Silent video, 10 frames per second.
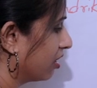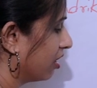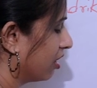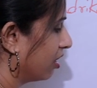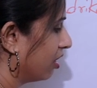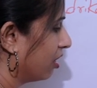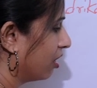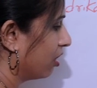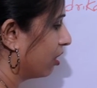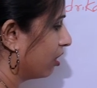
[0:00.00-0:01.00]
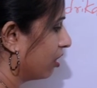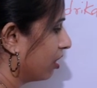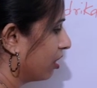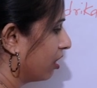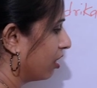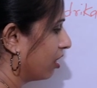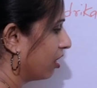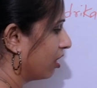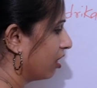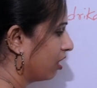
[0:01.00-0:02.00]

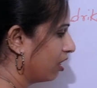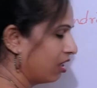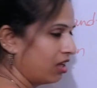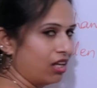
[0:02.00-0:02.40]
Nothing is said.